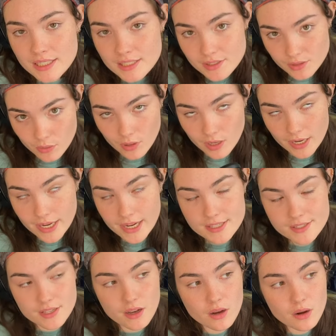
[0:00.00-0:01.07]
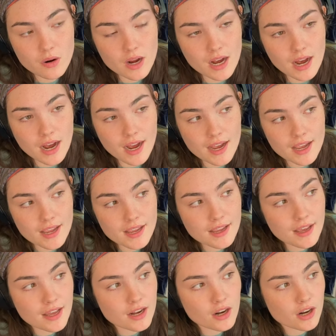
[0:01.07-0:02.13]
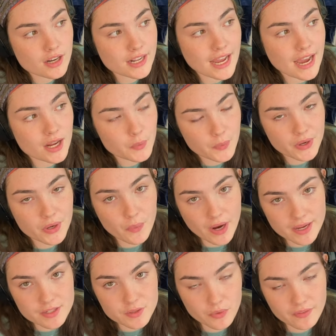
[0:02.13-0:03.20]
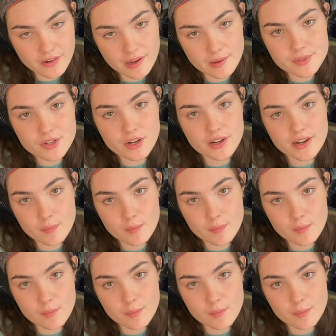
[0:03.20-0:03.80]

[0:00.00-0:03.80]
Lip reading: His story. So I had already had a Winter White dwarf hamster. Her